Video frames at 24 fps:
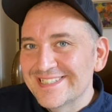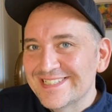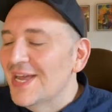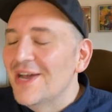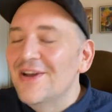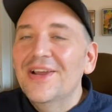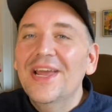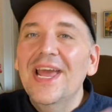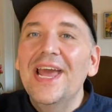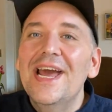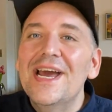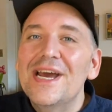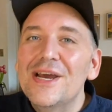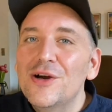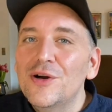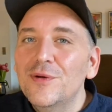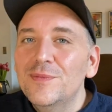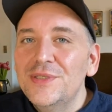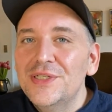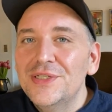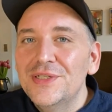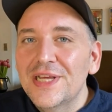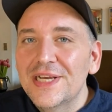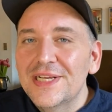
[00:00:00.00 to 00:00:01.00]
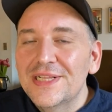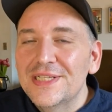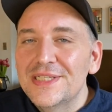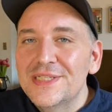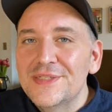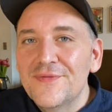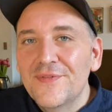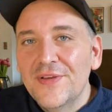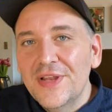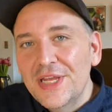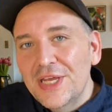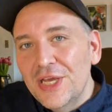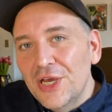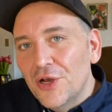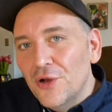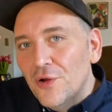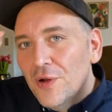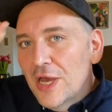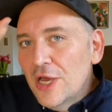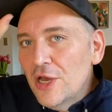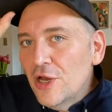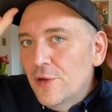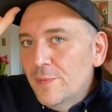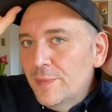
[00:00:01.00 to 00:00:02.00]
Okay, I hope you liked this video.
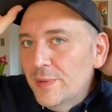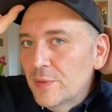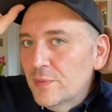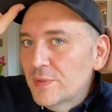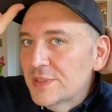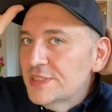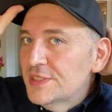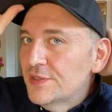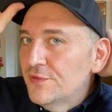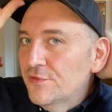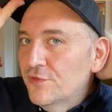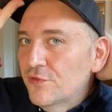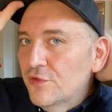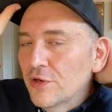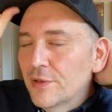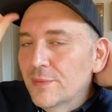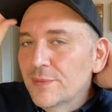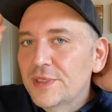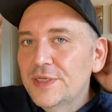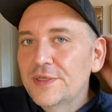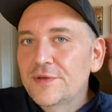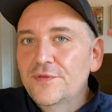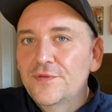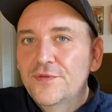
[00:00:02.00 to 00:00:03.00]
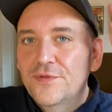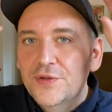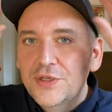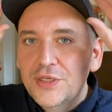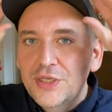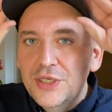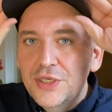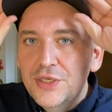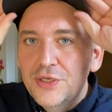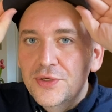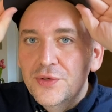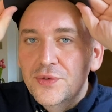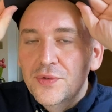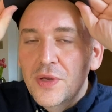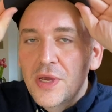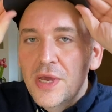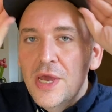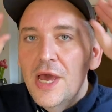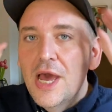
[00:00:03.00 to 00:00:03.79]
I hope it was informative for you.